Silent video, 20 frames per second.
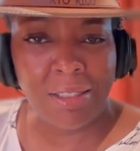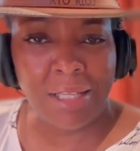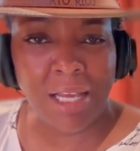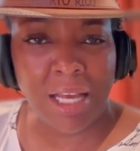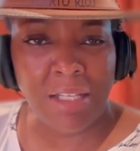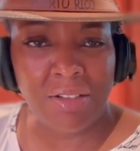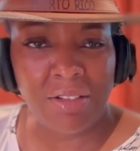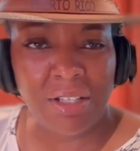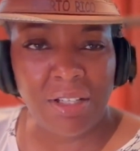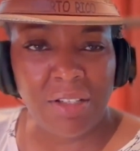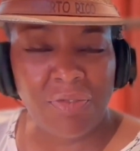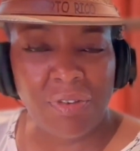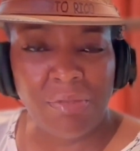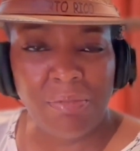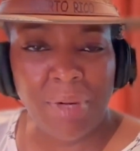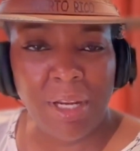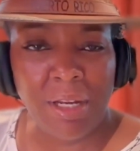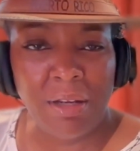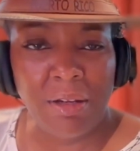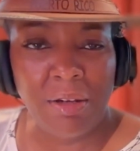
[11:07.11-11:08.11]
That's just for
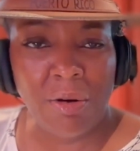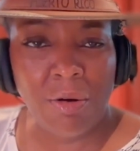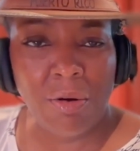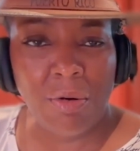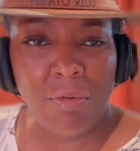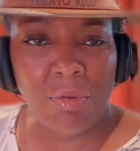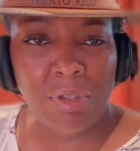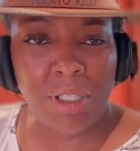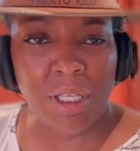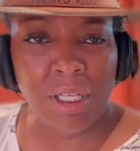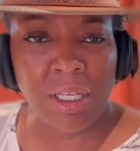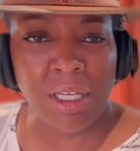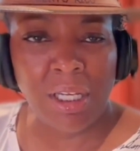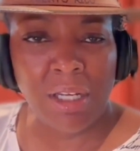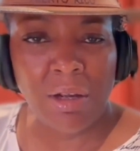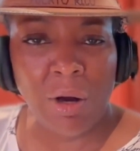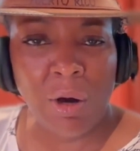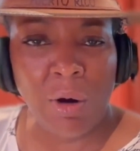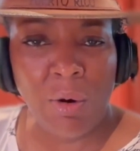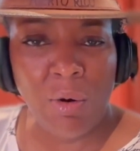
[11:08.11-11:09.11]
me to go to
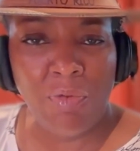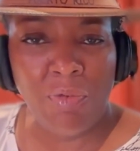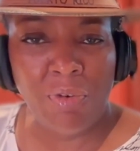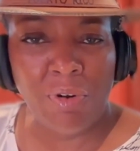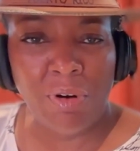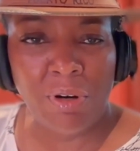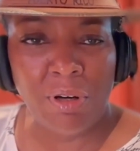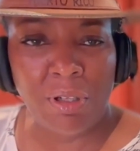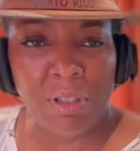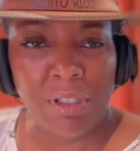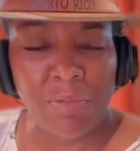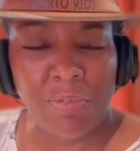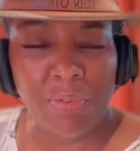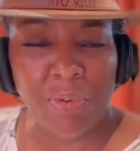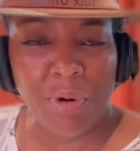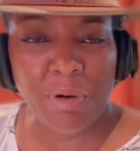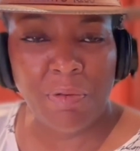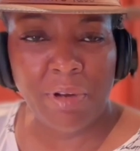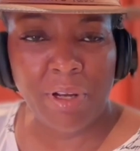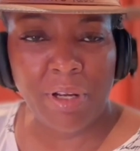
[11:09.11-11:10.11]
get over to
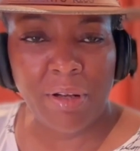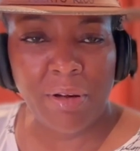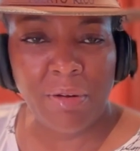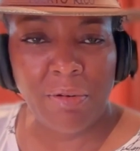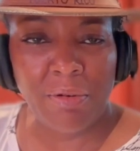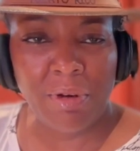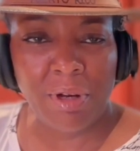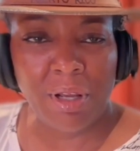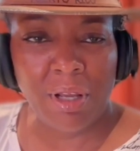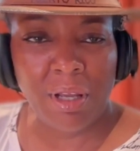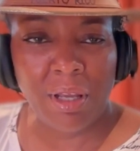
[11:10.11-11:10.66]
Puerto Rico